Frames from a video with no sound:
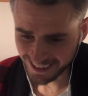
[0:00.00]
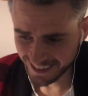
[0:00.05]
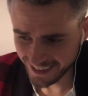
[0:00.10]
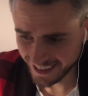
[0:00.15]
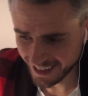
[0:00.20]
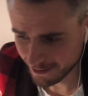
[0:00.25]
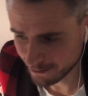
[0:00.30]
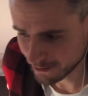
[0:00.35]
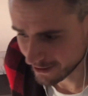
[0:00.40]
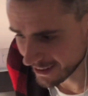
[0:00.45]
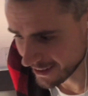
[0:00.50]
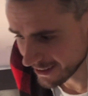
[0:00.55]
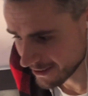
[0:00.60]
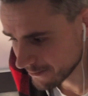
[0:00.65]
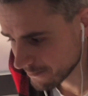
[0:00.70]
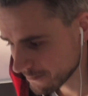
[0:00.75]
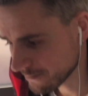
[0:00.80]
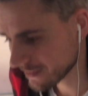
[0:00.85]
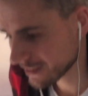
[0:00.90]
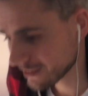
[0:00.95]
how
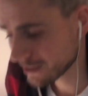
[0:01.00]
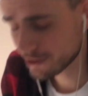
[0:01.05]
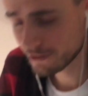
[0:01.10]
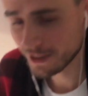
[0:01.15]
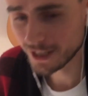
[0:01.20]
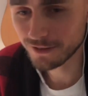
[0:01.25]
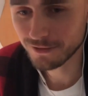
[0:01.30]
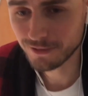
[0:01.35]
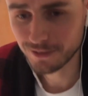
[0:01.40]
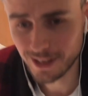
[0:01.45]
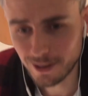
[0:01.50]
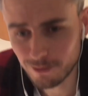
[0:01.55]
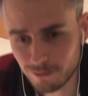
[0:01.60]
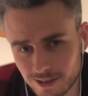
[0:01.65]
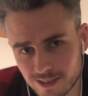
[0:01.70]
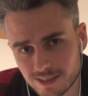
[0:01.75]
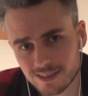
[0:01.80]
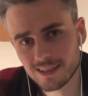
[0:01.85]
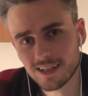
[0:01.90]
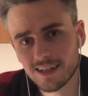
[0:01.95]
stressful that was.